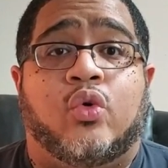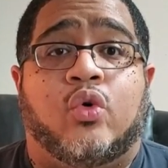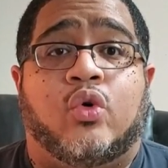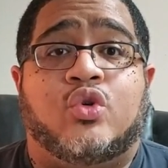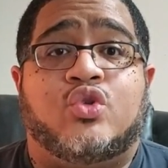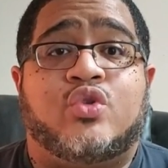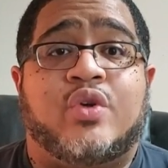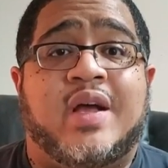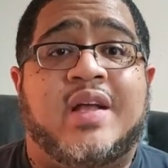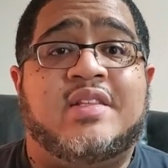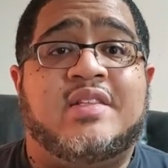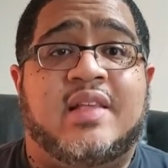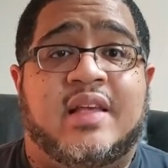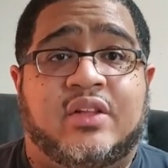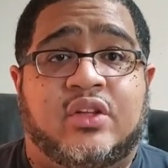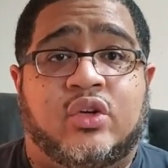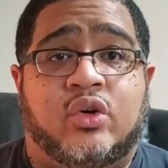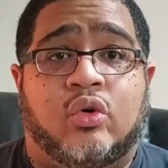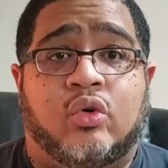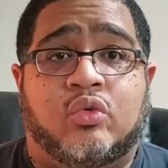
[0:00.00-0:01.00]
or
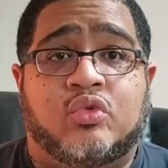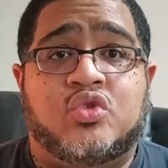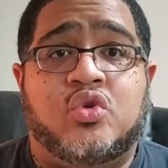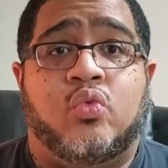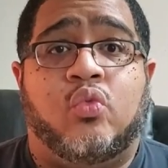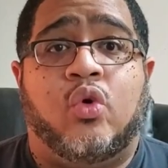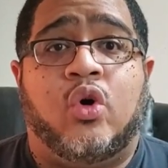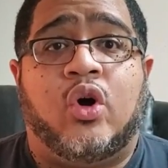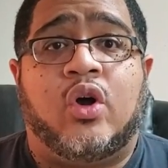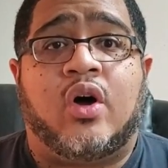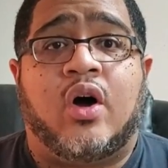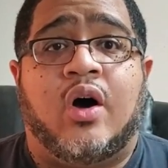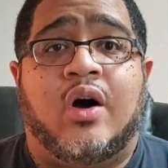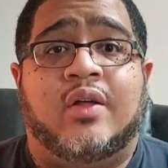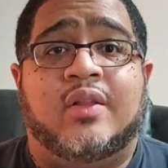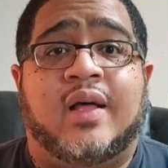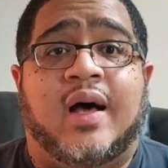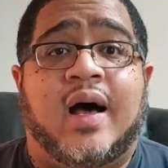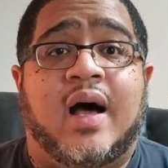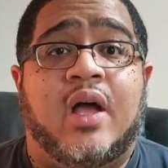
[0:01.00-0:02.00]
translate the code to work
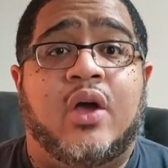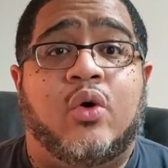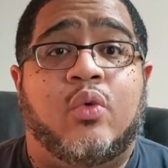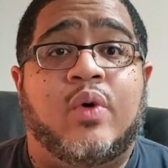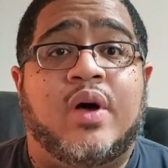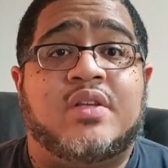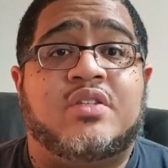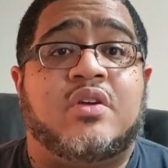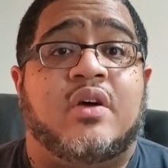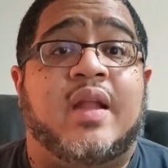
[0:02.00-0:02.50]
on the iOS,